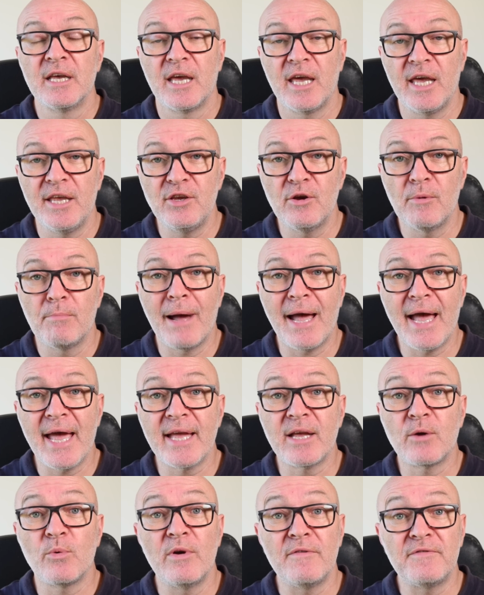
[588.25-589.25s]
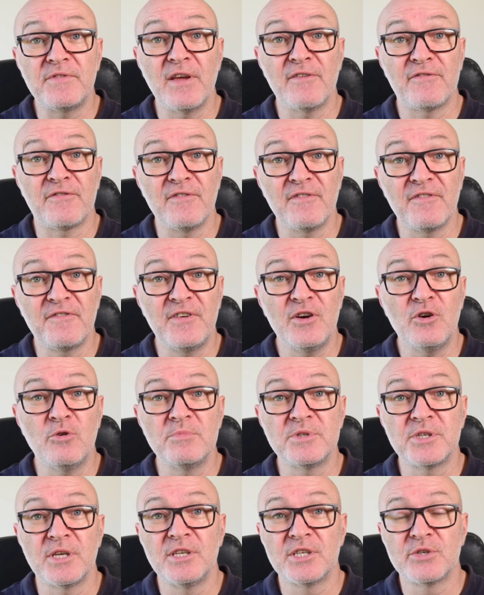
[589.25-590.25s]
in your bag with different
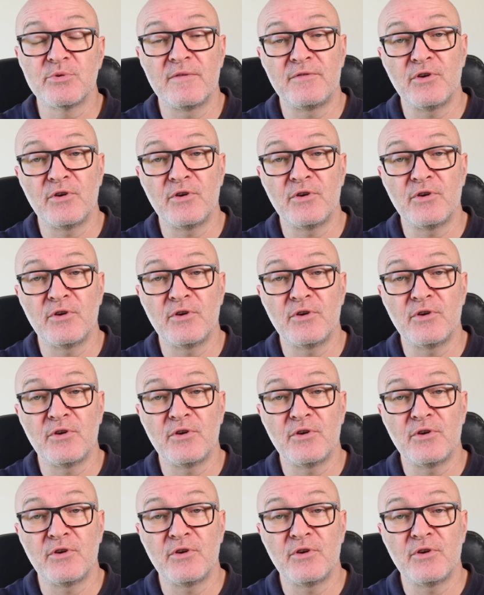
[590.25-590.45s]
films in. So if